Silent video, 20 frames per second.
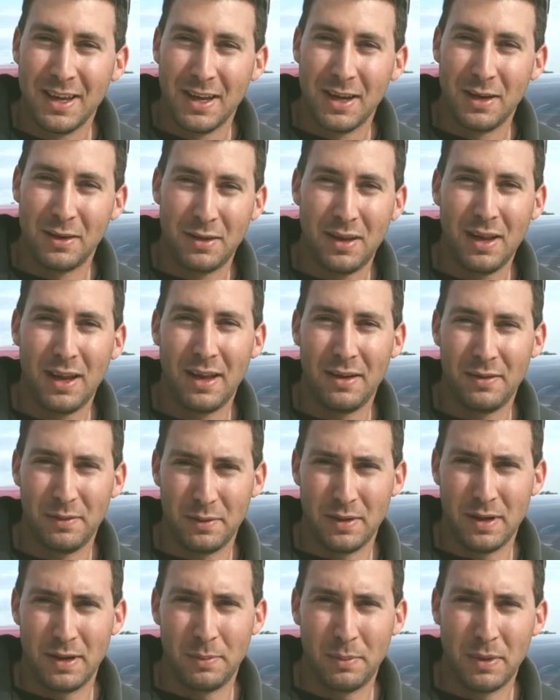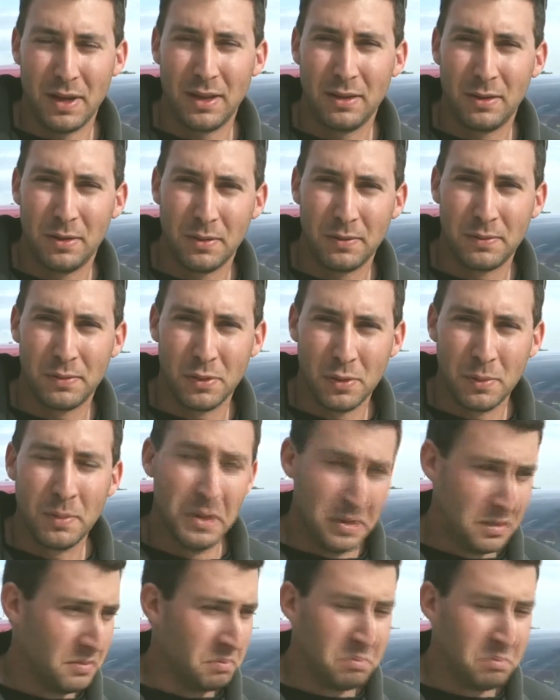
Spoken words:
and still have plenty of room.